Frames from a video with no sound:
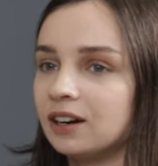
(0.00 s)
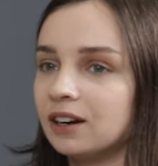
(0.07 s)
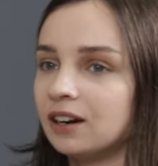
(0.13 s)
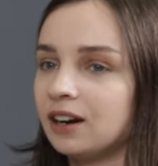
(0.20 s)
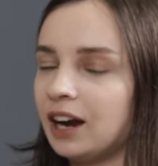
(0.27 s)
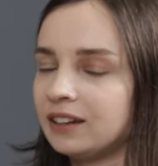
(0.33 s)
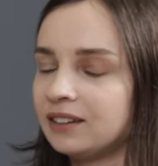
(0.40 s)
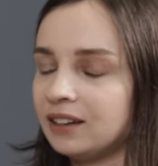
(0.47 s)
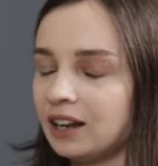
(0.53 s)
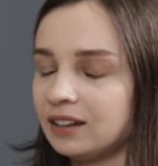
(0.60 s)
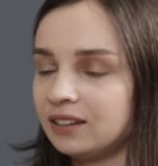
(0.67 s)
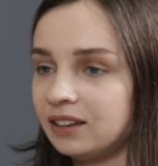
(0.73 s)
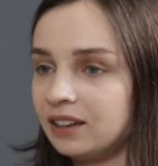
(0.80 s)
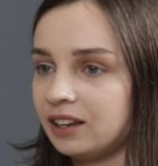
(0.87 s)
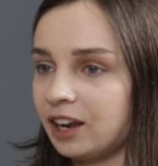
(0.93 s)
Uh, I,
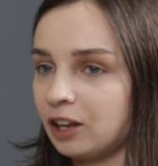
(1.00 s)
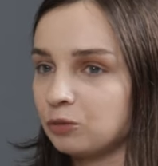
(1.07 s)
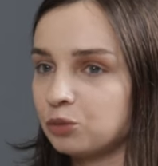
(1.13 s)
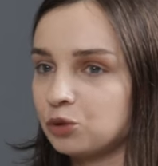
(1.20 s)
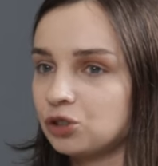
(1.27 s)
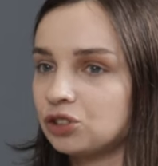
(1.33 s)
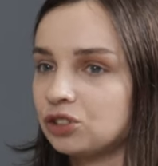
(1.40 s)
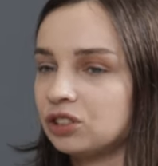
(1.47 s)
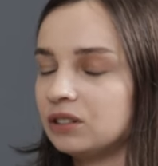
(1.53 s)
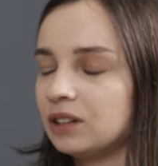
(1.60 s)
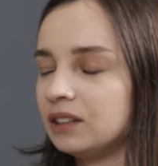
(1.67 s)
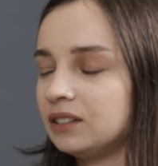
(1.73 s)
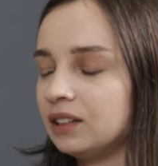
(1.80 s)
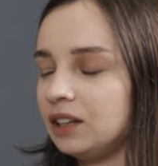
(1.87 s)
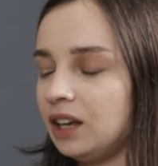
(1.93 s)
I, think it can push
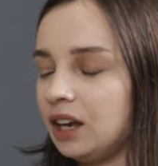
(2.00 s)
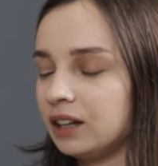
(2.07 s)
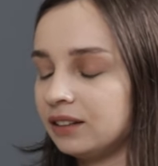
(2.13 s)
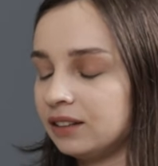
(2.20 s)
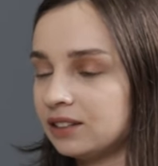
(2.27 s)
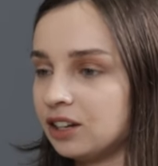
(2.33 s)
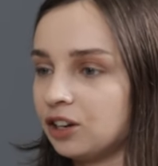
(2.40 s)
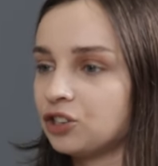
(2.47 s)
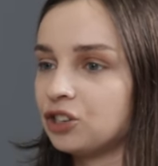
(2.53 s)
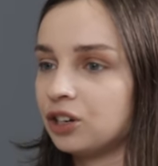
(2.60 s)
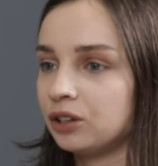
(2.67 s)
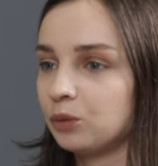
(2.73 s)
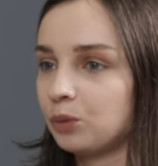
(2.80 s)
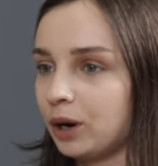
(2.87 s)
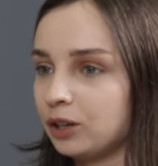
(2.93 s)
the discussion
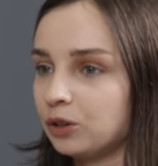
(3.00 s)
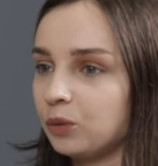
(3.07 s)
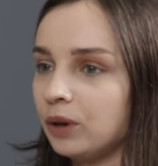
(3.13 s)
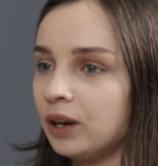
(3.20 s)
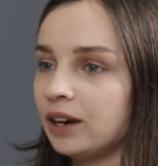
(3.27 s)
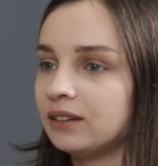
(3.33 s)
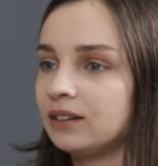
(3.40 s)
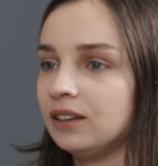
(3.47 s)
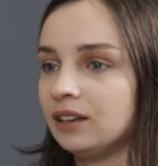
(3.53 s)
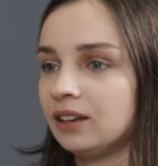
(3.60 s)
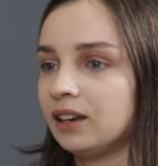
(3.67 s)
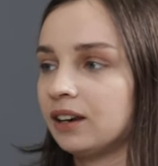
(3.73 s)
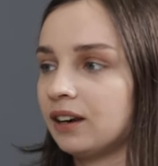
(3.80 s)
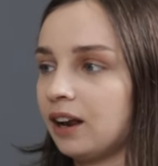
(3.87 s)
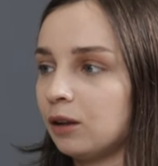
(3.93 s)
in the right way. I think
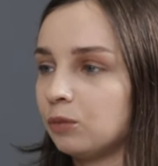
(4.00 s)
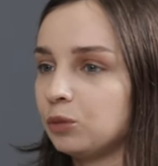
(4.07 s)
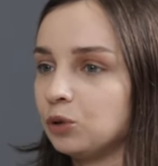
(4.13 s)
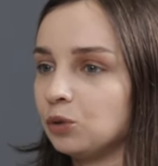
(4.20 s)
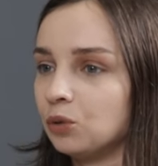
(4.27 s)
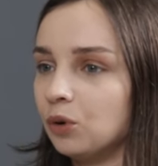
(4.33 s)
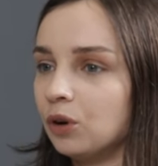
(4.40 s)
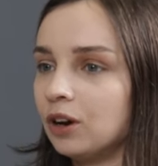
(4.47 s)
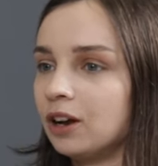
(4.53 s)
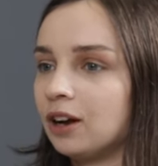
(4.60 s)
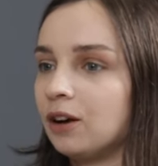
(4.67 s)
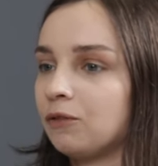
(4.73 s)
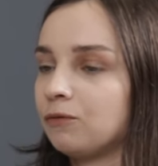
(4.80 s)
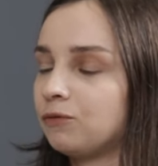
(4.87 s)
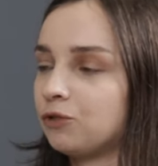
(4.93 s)
it can help you
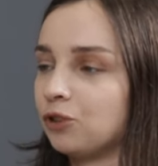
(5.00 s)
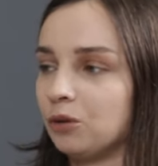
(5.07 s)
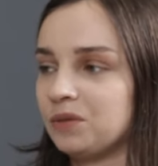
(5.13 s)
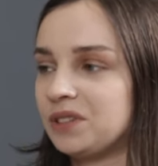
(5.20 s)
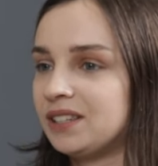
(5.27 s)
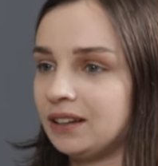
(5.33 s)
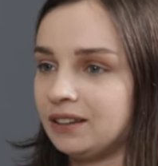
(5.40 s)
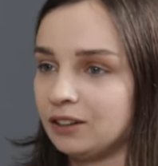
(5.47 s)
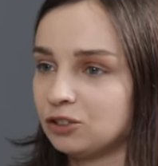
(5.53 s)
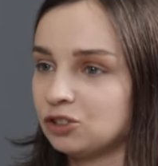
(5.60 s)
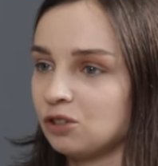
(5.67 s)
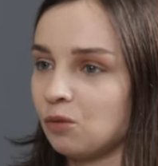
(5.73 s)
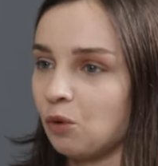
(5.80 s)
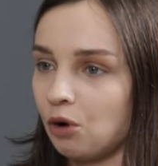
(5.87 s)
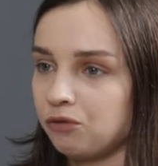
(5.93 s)
from setting
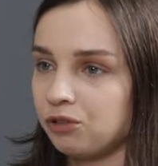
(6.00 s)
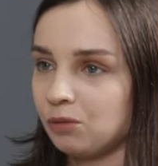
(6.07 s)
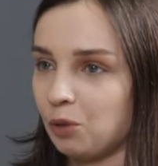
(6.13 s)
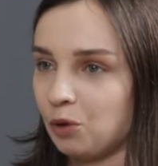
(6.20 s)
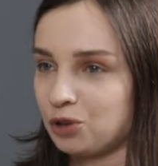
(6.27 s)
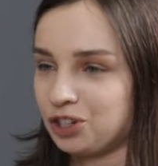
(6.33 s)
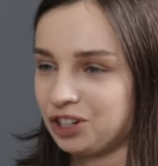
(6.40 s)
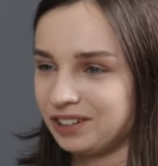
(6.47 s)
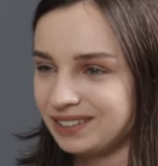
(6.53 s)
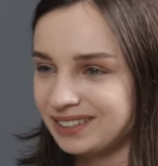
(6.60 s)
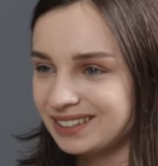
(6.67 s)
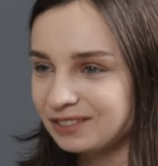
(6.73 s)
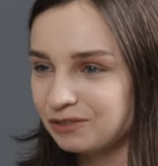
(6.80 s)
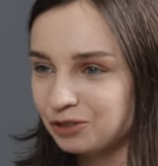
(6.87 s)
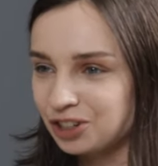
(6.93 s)
some awful
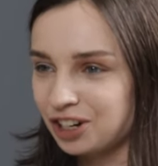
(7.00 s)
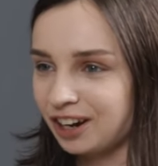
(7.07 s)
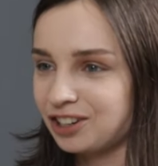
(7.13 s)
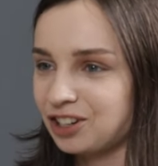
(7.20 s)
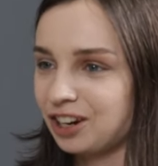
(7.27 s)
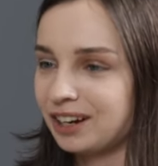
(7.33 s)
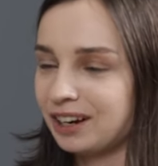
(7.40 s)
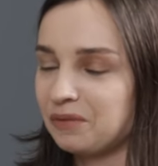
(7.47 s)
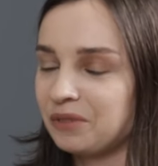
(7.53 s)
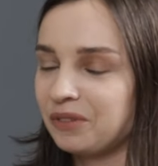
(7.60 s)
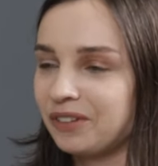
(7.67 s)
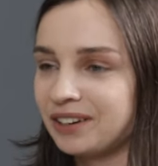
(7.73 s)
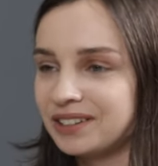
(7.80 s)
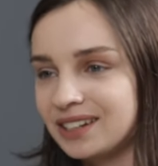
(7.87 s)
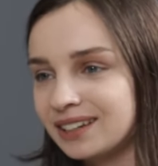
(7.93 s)
motions, which actually can
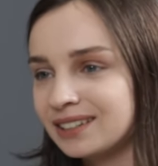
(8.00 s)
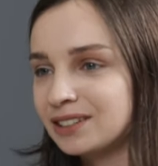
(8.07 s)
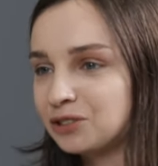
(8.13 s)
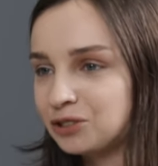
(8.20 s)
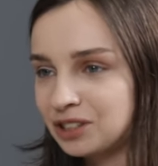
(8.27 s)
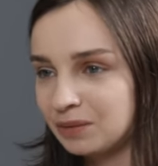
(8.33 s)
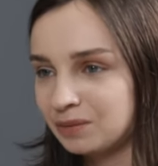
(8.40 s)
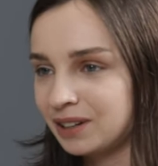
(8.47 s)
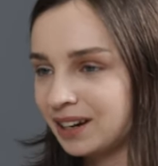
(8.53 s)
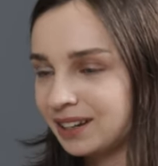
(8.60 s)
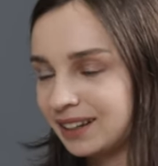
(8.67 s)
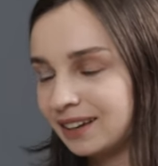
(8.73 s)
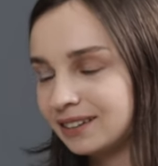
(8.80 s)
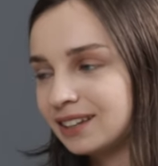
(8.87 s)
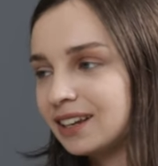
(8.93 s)
be very sexist or something
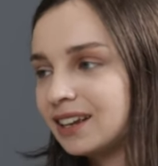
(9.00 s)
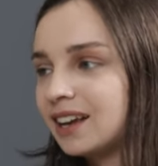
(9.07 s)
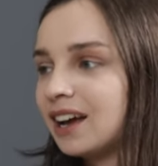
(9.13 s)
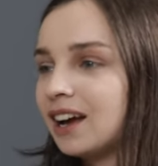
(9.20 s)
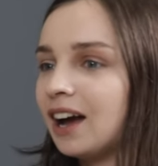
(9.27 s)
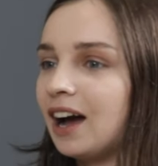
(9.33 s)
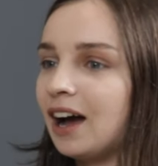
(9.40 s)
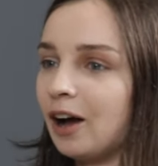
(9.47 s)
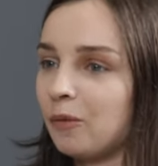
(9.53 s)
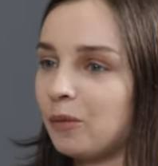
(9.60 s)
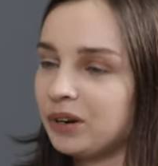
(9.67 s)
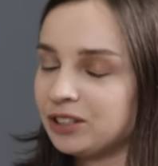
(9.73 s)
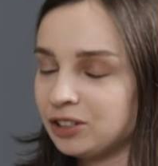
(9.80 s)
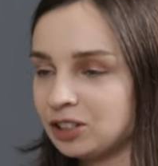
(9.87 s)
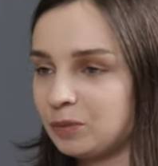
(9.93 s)
like that. Uh,
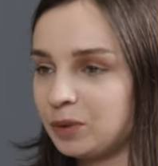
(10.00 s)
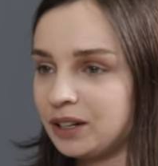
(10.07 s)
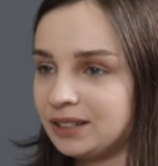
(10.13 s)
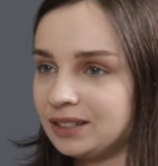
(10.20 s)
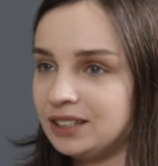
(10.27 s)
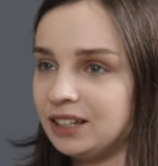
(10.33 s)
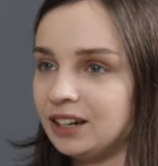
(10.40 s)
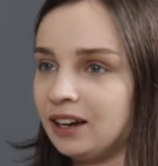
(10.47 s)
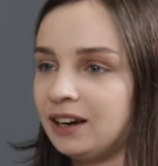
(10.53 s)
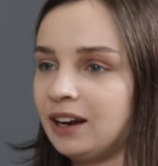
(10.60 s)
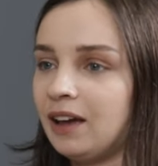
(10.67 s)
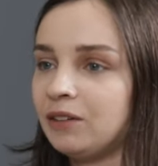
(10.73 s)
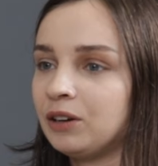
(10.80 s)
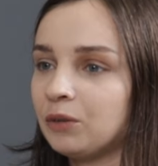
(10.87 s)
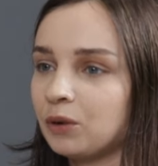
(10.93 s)
but it's not a panacea,
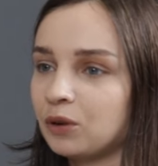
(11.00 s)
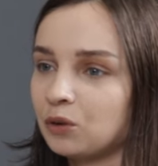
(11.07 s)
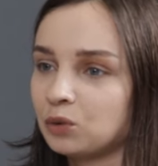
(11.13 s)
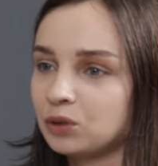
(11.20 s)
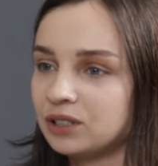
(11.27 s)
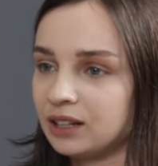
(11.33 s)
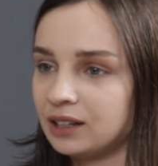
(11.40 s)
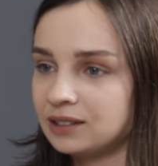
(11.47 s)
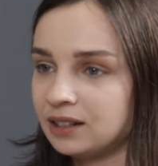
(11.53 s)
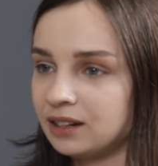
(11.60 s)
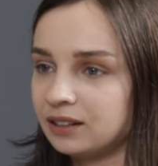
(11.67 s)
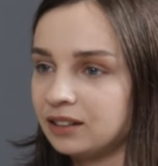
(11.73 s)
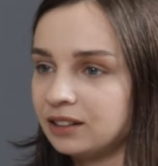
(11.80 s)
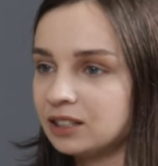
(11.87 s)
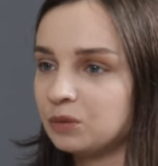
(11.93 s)
and anyone who says
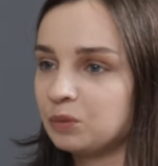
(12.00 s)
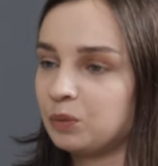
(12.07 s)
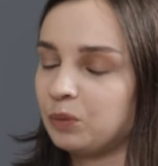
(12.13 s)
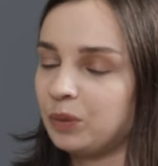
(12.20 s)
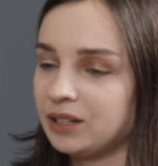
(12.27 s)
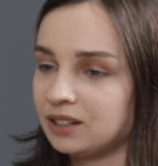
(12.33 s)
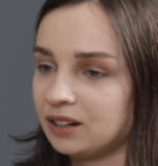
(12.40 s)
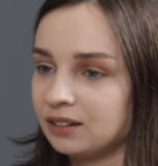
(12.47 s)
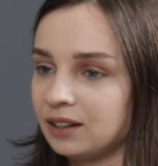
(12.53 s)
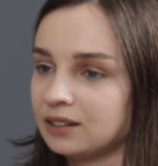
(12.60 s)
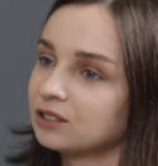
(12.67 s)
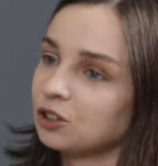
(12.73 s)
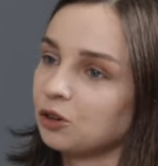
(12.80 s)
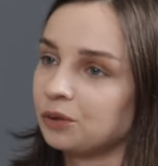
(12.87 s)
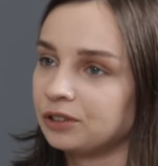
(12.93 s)
that it is basically
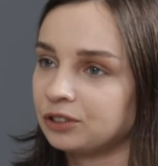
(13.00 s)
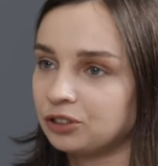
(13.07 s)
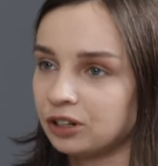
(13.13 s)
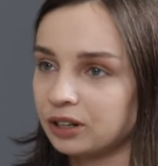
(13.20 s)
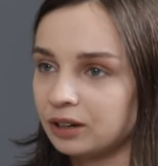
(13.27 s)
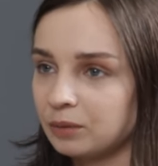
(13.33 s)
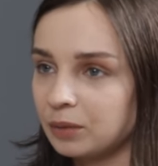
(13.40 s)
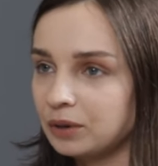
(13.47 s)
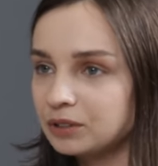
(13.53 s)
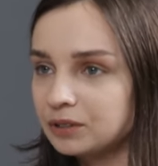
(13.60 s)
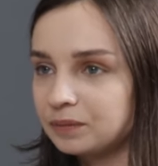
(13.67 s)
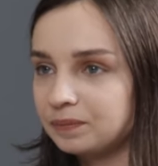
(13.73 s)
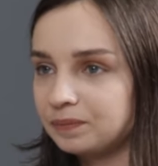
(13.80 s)
doesn't know what they're talking about.